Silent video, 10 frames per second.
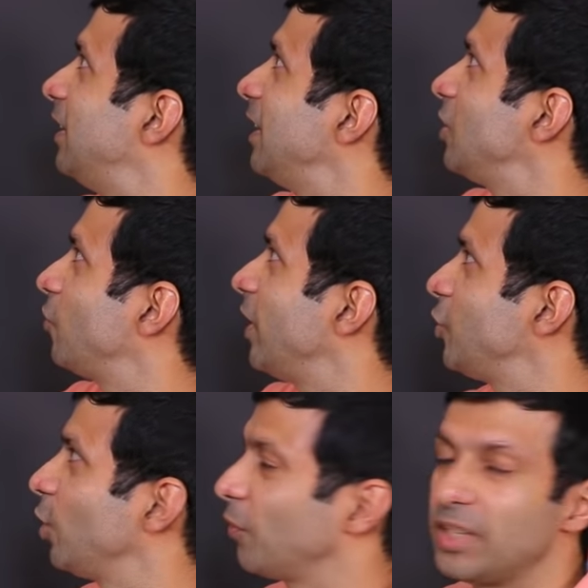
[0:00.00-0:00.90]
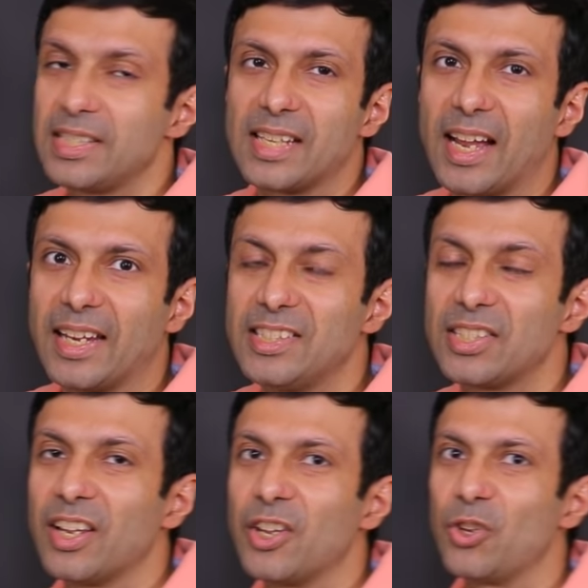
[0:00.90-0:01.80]
this ratio of these
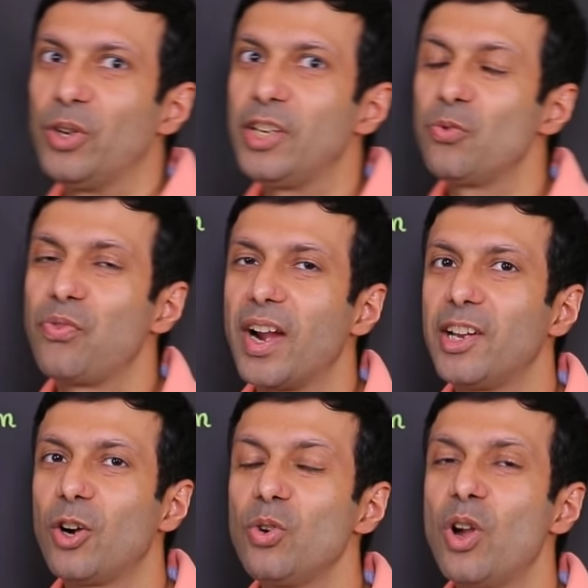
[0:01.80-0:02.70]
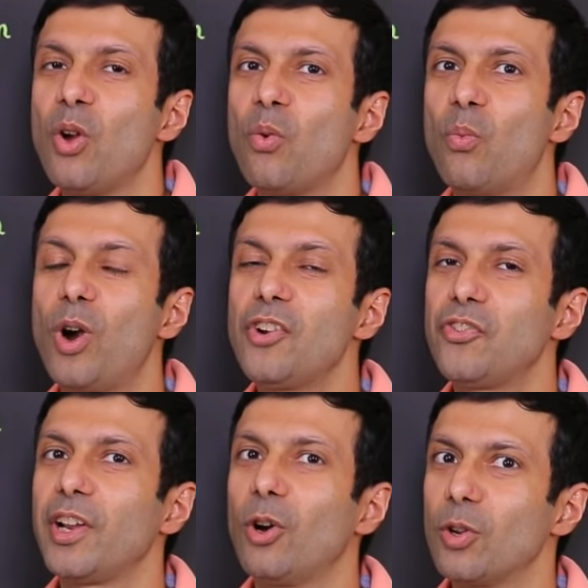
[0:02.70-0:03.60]
sides, you need to find out what
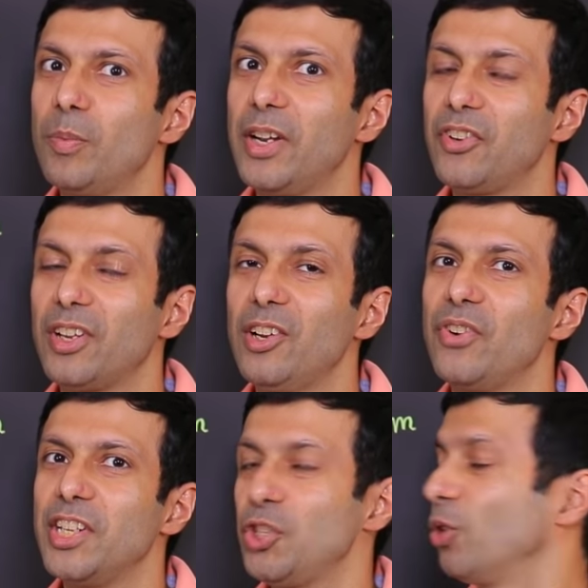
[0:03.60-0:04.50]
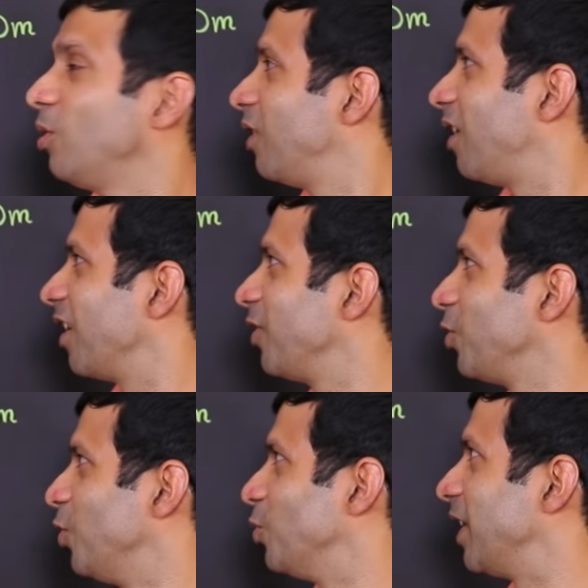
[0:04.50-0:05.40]
trigonometrical ratio are you
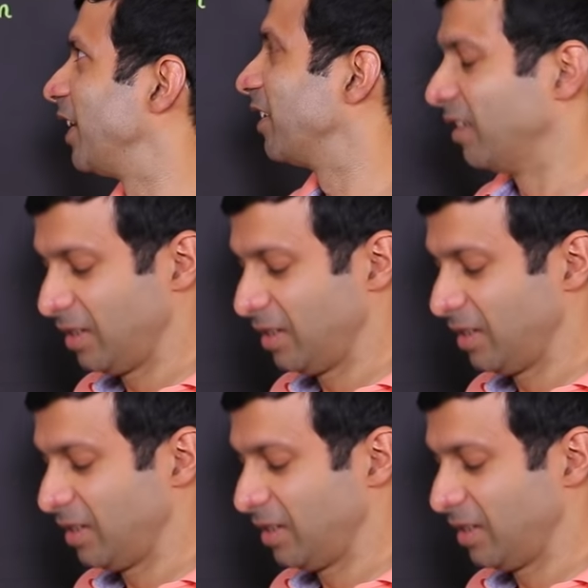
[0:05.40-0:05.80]
using?